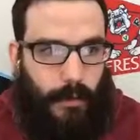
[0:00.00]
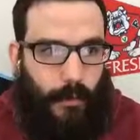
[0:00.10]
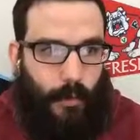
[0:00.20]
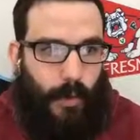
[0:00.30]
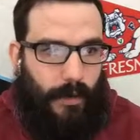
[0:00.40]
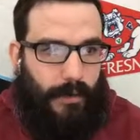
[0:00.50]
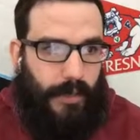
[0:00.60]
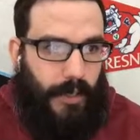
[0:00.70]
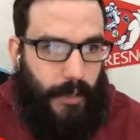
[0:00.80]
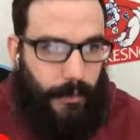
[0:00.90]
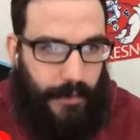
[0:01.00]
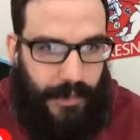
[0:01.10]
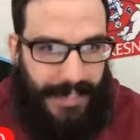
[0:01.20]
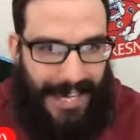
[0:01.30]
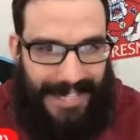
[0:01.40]
Welcome to the
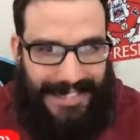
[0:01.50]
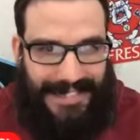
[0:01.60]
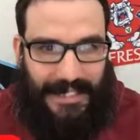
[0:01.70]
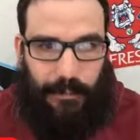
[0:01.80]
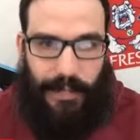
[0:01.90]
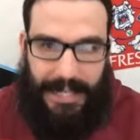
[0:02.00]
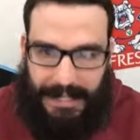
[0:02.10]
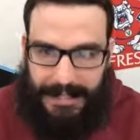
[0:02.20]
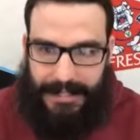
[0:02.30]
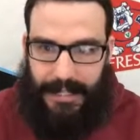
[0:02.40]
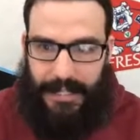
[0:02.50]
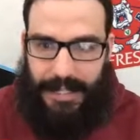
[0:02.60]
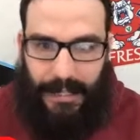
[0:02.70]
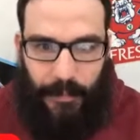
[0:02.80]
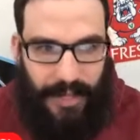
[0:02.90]
Dynasty debate,
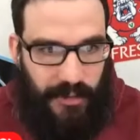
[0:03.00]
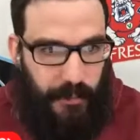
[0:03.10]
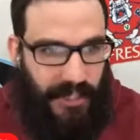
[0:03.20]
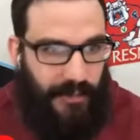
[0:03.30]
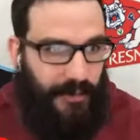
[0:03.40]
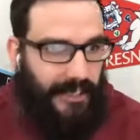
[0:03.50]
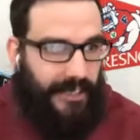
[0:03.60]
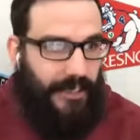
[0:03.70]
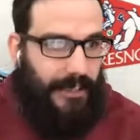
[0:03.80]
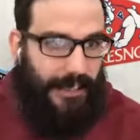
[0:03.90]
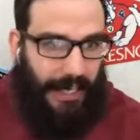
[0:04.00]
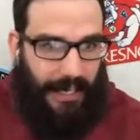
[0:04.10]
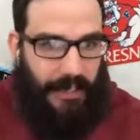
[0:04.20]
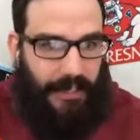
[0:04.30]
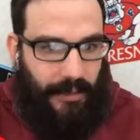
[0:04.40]
and we have a special edition
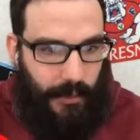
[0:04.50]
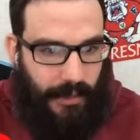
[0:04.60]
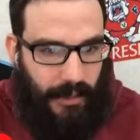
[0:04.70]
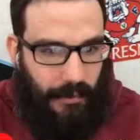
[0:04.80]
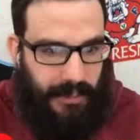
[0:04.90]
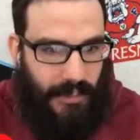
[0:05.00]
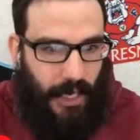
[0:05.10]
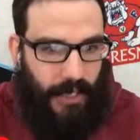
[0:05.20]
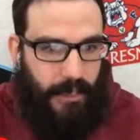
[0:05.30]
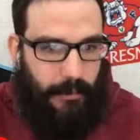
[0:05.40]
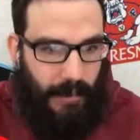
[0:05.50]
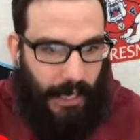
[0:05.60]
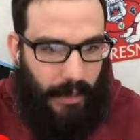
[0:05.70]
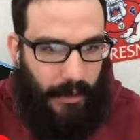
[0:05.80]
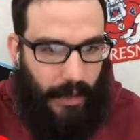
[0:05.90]
today because we are going to be talking
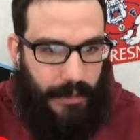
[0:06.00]
about our